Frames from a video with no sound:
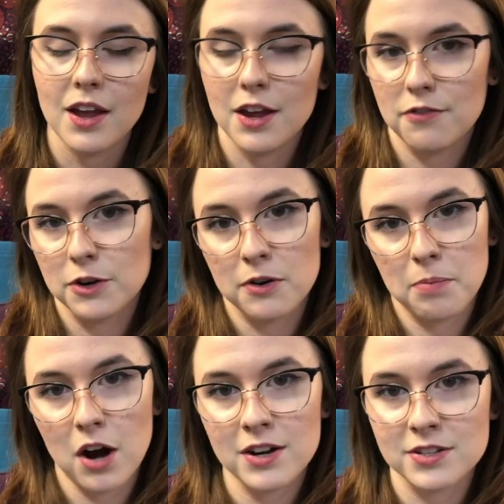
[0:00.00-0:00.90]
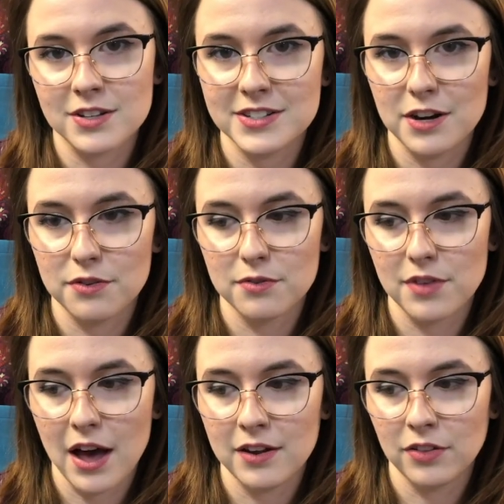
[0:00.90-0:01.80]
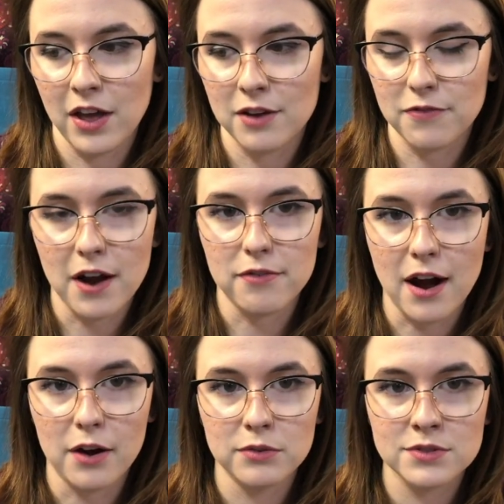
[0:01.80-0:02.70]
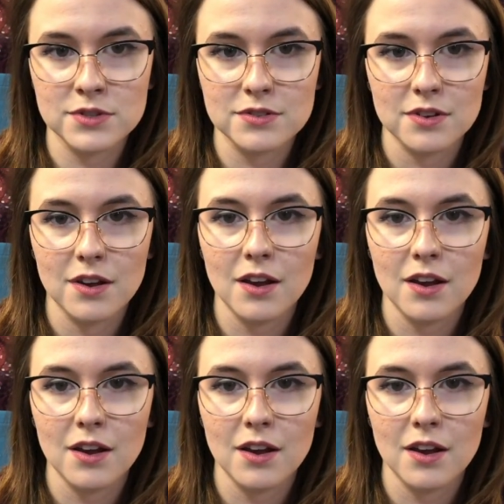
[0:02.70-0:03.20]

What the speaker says: If your party's gonna tear through that in like 5 rounds